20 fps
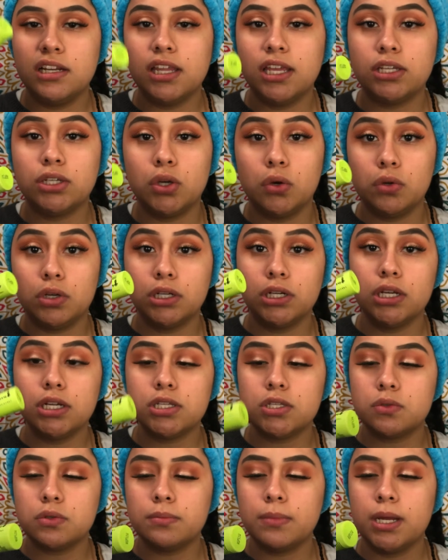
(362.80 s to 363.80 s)
of like
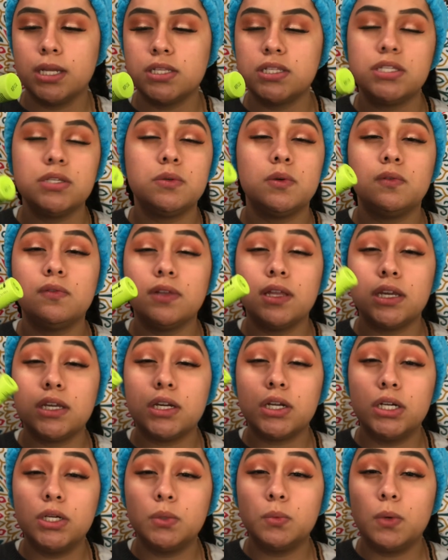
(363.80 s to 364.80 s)
coconuts, reminds you of like
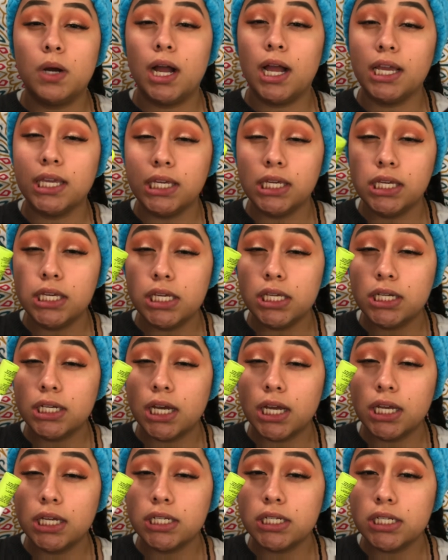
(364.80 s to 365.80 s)
Hawaii
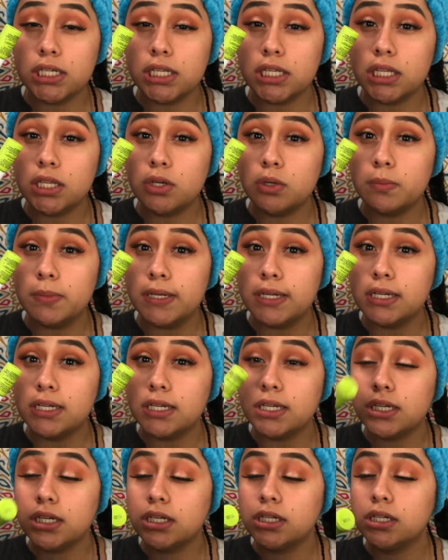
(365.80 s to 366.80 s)
kind of a little bit.
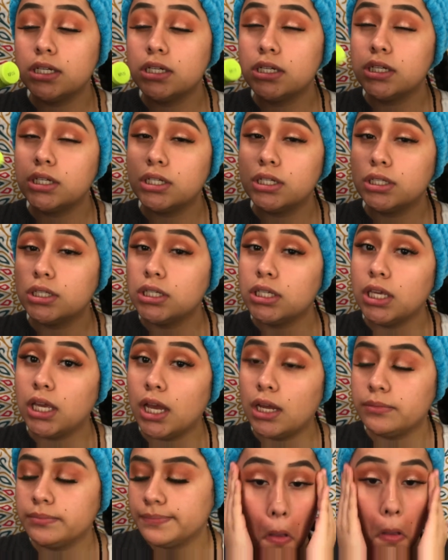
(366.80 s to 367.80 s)
Yeah.